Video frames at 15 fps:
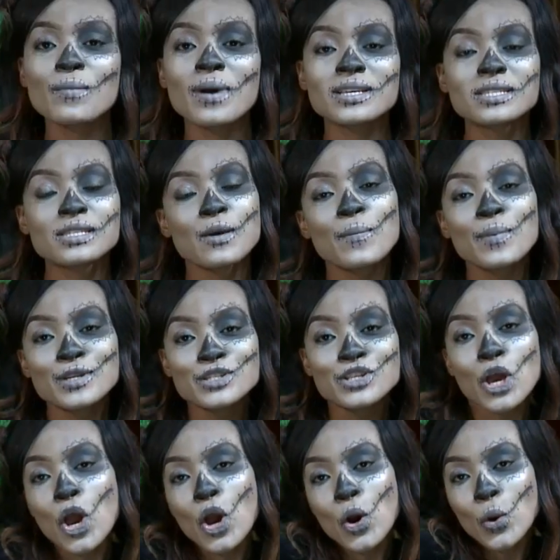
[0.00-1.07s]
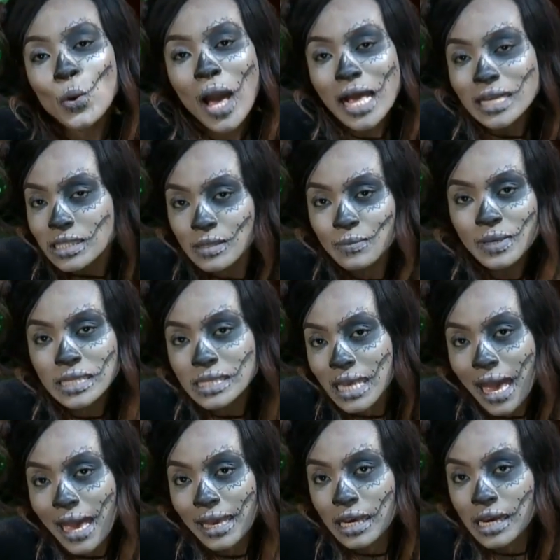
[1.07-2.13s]
my super no has to be
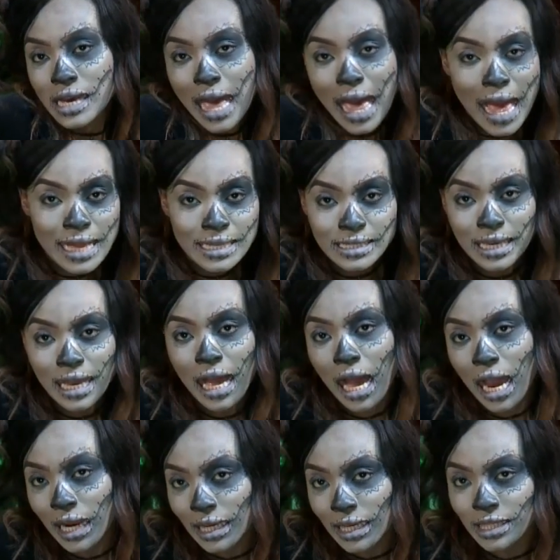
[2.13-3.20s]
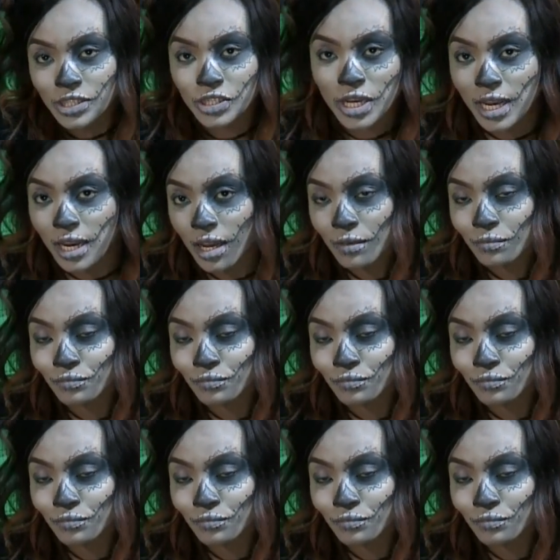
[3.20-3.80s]
Tyga and Kylie Jenner.